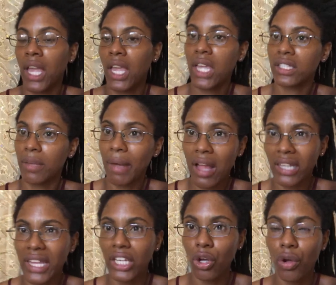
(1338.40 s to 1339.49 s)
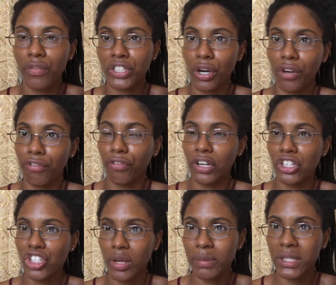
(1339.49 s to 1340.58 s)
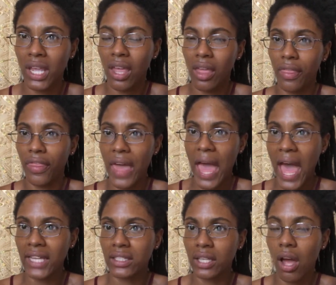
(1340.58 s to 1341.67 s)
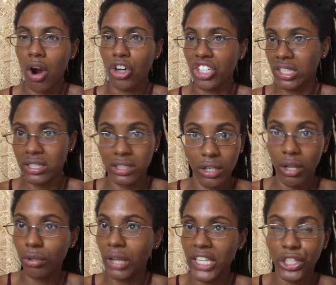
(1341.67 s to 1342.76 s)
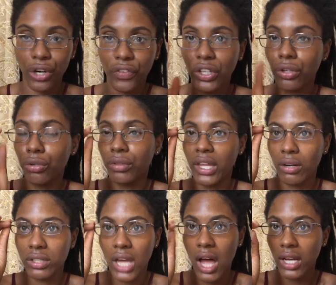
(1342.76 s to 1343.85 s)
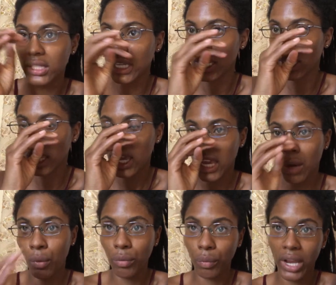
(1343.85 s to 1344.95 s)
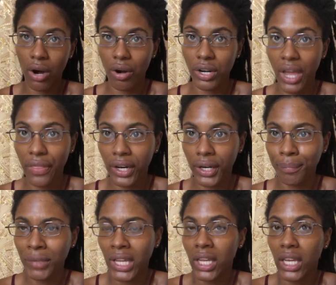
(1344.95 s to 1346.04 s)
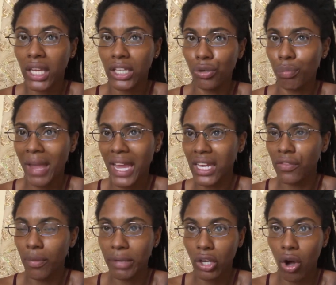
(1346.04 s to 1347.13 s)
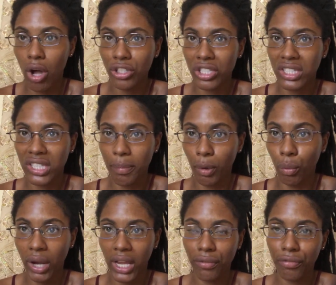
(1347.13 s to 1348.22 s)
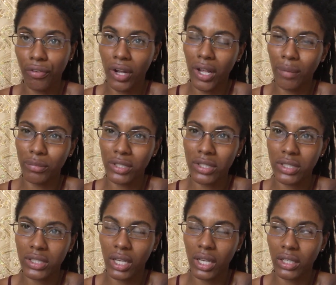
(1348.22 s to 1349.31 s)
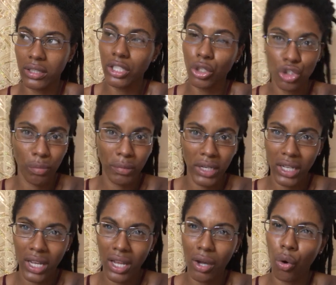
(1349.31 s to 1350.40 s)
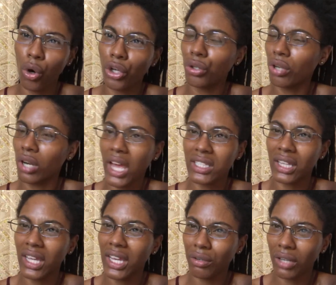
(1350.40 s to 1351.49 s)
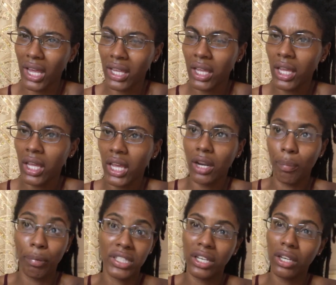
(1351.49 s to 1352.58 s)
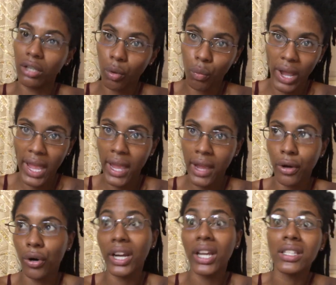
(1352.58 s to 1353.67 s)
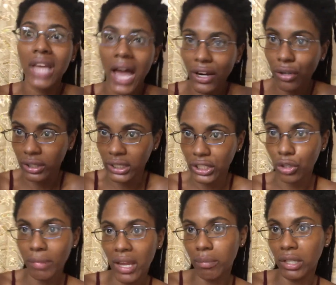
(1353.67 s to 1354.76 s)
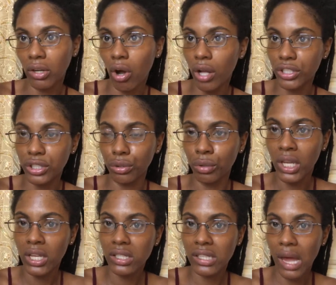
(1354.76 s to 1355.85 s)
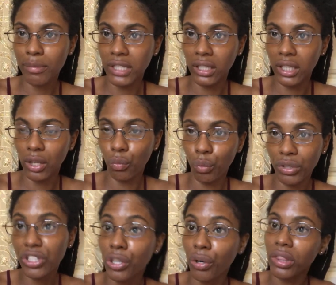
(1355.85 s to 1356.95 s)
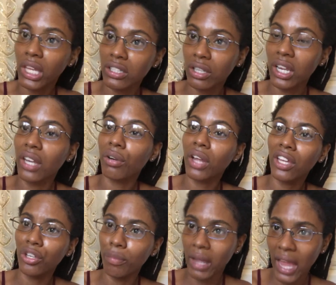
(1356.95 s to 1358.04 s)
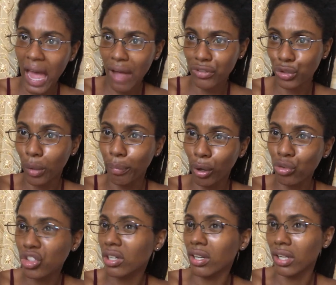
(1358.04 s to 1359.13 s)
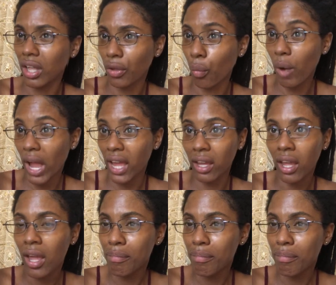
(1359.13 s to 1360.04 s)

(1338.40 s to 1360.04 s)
It's about letting go of certain friendships that are just, not serving you, that are toxic in one way or another. You may even be called to step away from social media or utilizing the internet in a particular way, or entirely. You may be called to stop dealing with certain things on the internet, and you may have to approach it in another way.